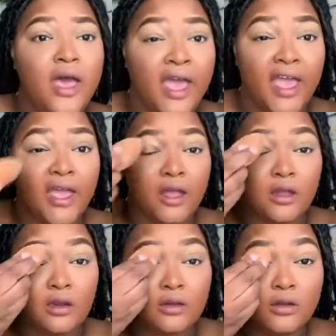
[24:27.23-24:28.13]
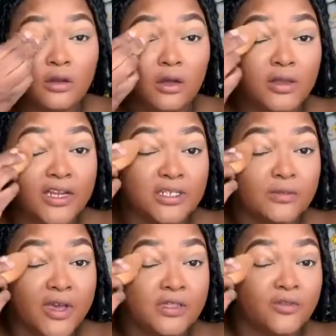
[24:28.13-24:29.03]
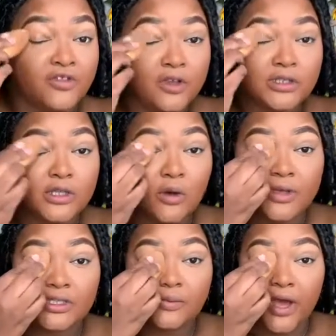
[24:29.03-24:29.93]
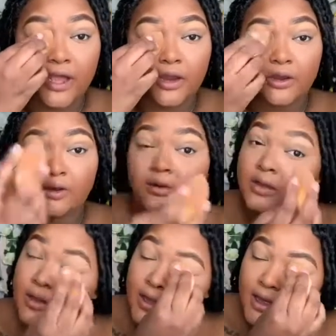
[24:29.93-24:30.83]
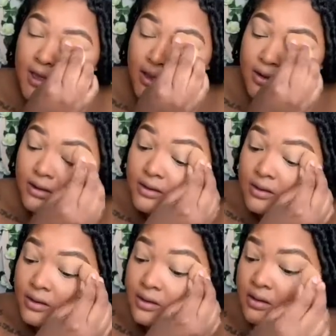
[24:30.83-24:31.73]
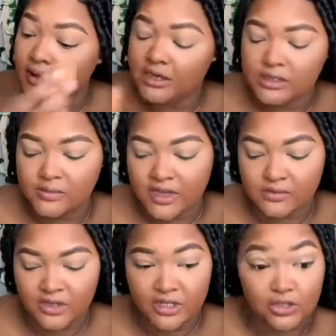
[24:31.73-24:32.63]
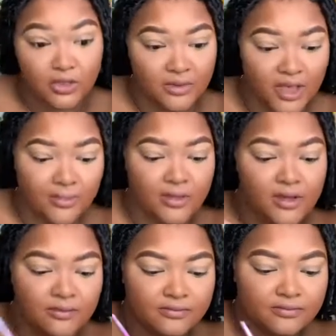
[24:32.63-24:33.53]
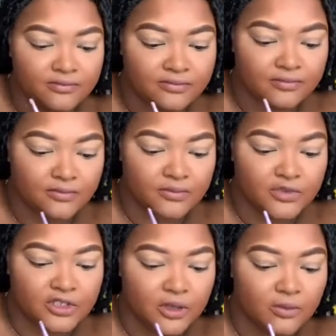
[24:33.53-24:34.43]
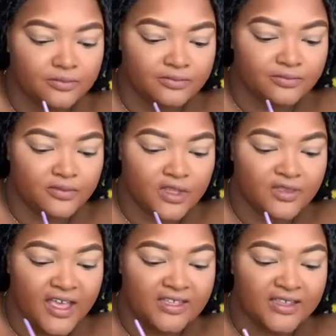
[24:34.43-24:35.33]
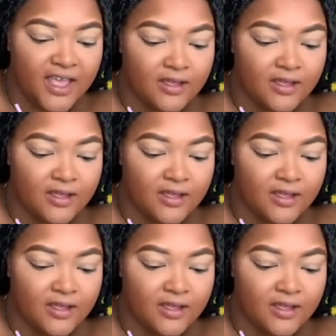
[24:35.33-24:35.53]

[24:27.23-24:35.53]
and, you know, that just makes me feel so inspired, and it just makes me extremely happy. So that's that.